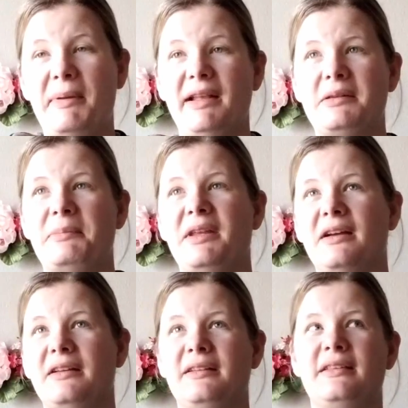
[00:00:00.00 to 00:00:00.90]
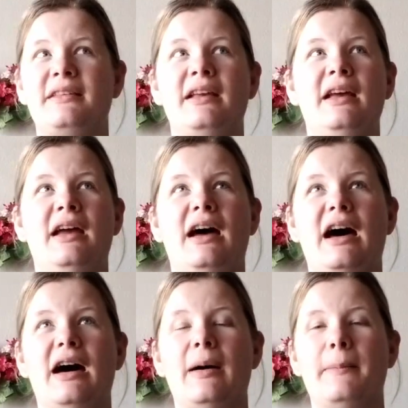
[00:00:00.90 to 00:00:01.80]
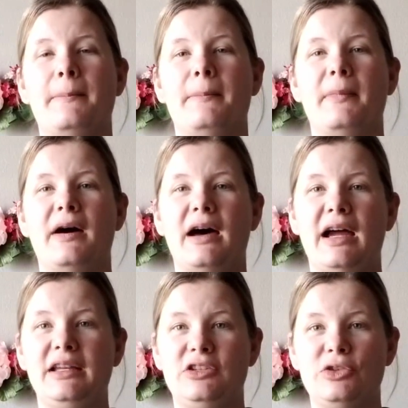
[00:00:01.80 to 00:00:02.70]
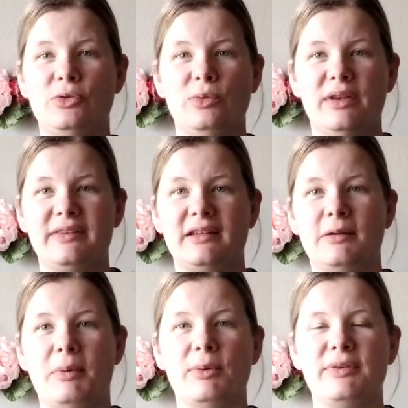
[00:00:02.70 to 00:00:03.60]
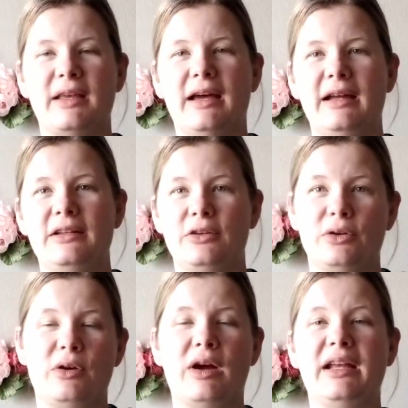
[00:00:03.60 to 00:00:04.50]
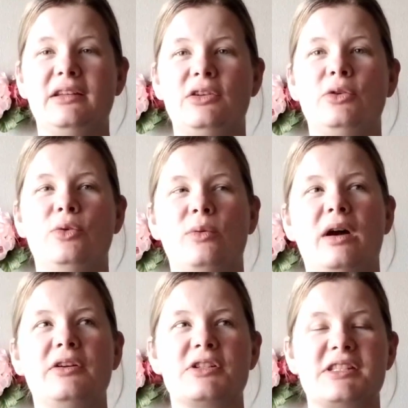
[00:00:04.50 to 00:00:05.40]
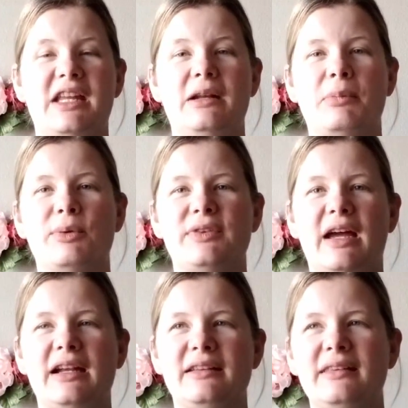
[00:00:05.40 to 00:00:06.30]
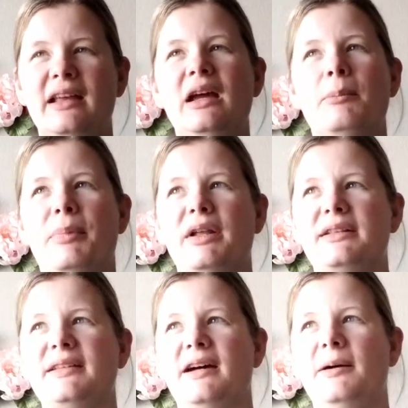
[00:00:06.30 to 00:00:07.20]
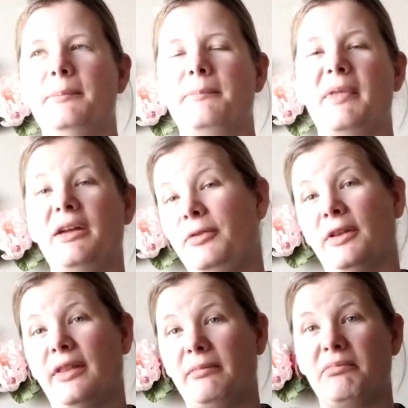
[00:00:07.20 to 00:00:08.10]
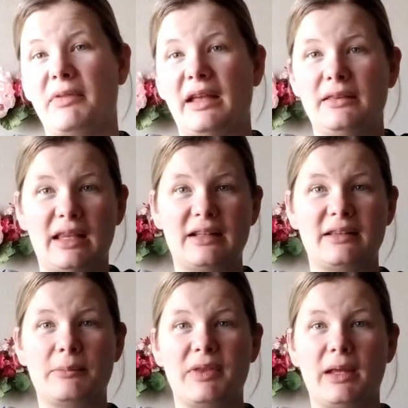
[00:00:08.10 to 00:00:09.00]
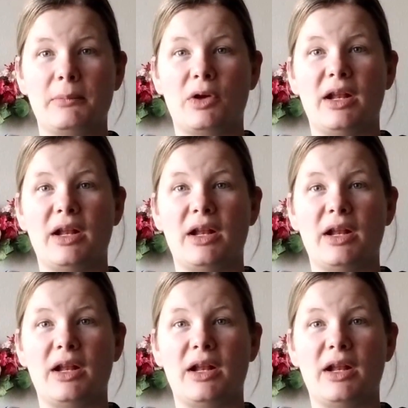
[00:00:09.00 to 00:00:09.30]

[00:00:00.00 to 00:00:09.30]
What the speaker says: it's because I do listen to both sides, or I do understand both sides, but I feel that that's something I'm good